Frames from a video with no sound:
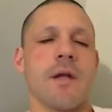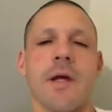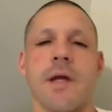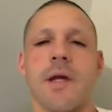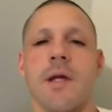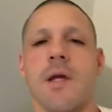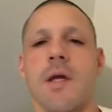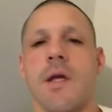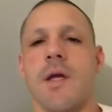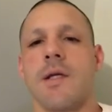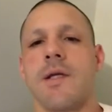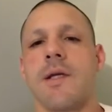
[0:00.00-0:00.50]

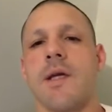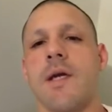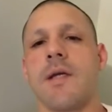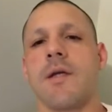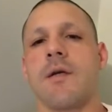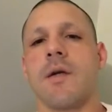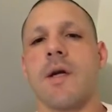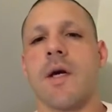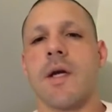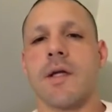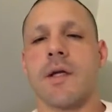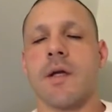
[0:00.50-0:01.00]
Like, yeah,
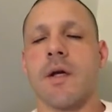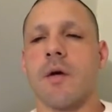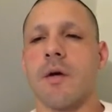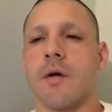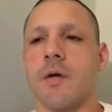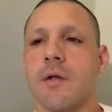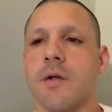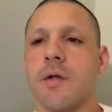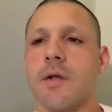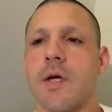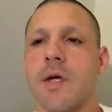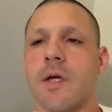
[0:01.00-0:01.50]
you got to
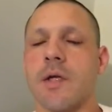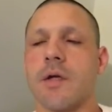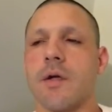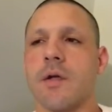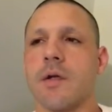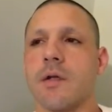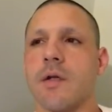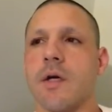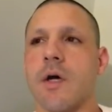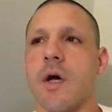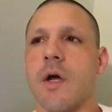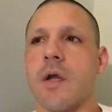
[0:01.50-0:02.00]
go
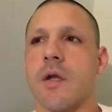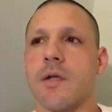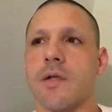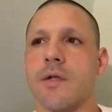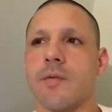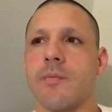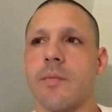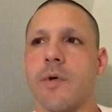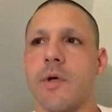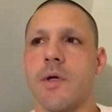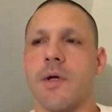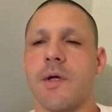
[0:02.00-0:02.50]
to
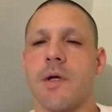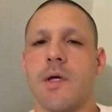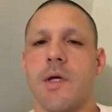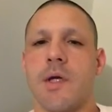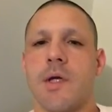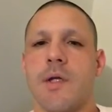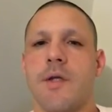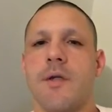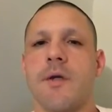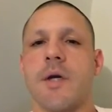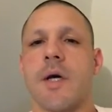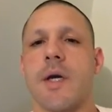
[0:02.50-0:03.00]
college, but
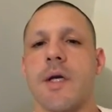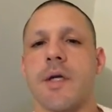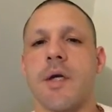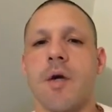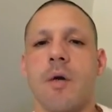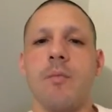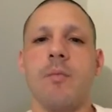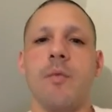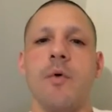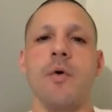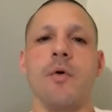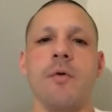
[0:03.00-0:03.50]
you got to
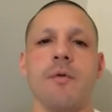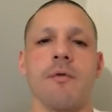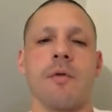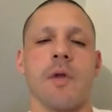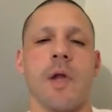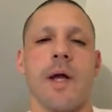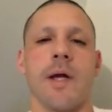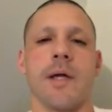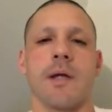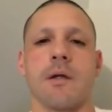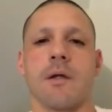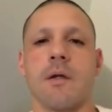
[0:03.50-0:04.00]
go move
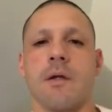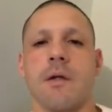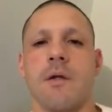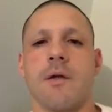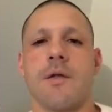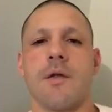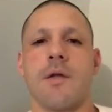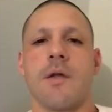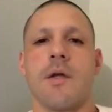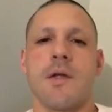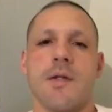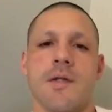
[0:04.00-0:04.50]
like
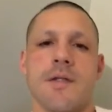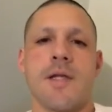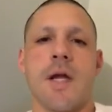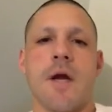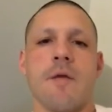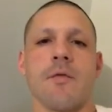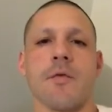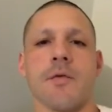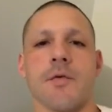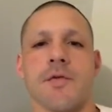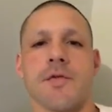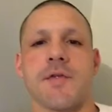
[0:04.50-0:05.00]

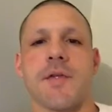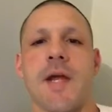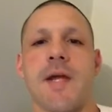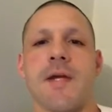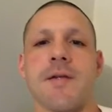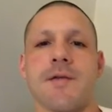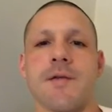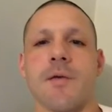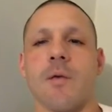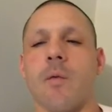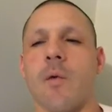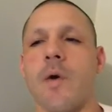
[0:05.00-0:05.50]
several
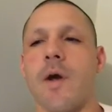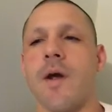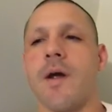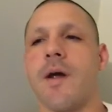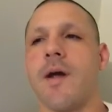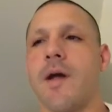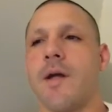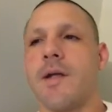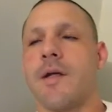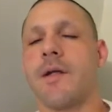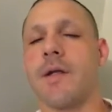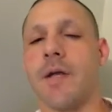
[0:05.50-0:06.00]
states
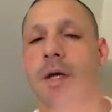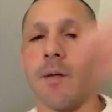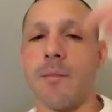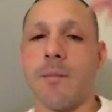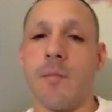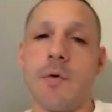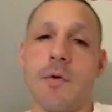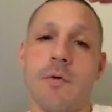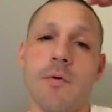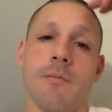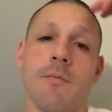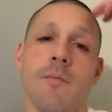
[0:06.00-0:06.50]
away. You got to
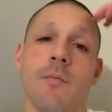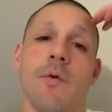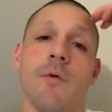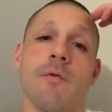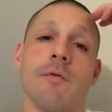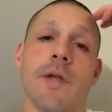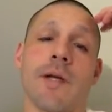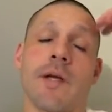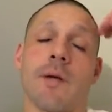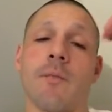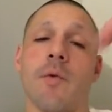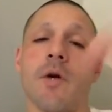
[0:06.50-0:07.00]

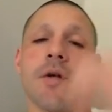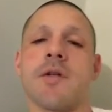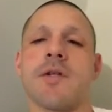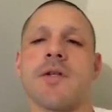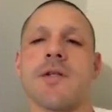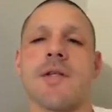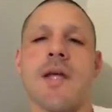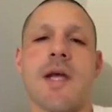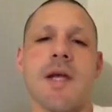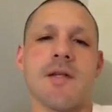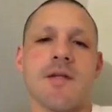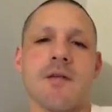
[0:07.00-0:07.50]
move like a bunch
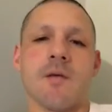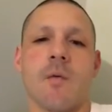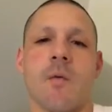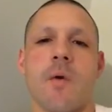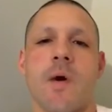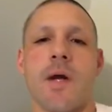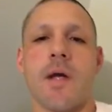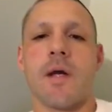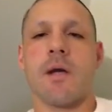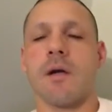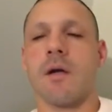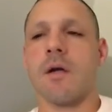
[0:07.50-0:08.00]
of states
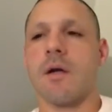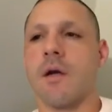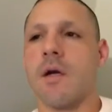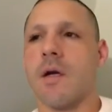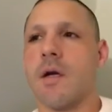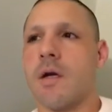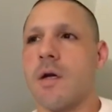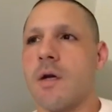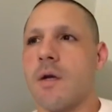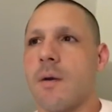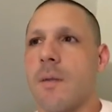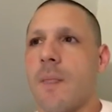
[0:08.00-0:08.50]
away,
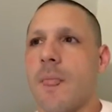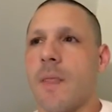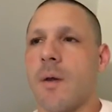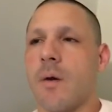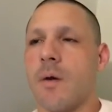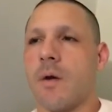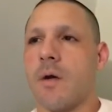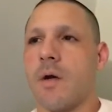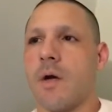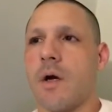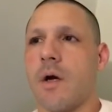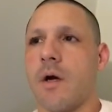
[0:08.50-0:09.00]

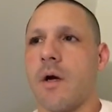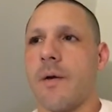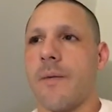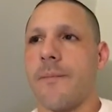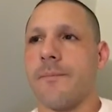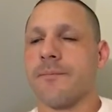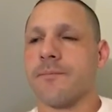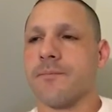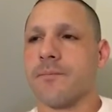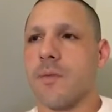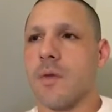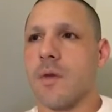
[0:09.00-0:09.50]
or I
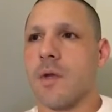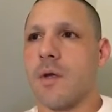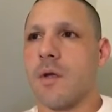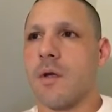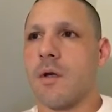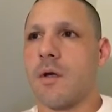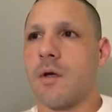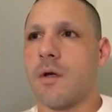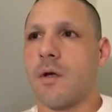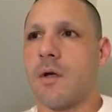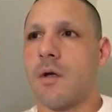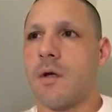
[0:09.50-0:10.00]

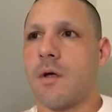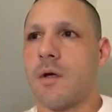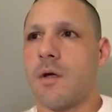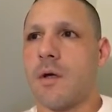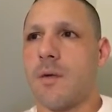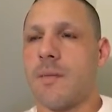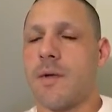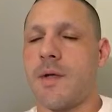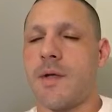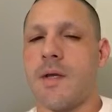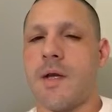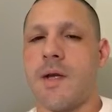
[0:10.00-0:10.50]

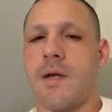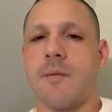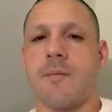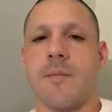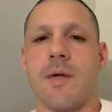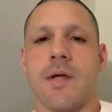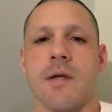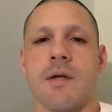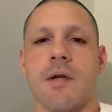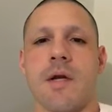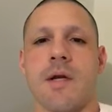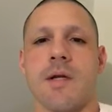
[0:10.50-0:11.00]
mean, that didn't
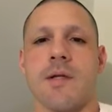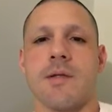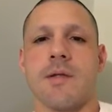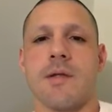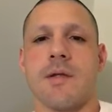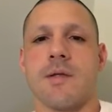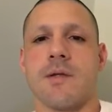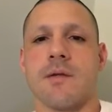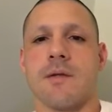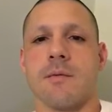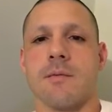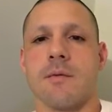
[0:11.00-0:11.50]
make a lot of
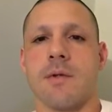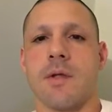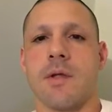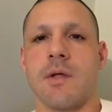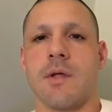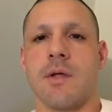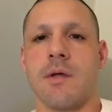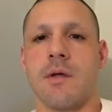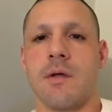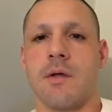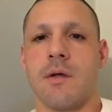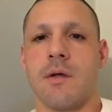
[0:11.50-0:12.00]
sense to me.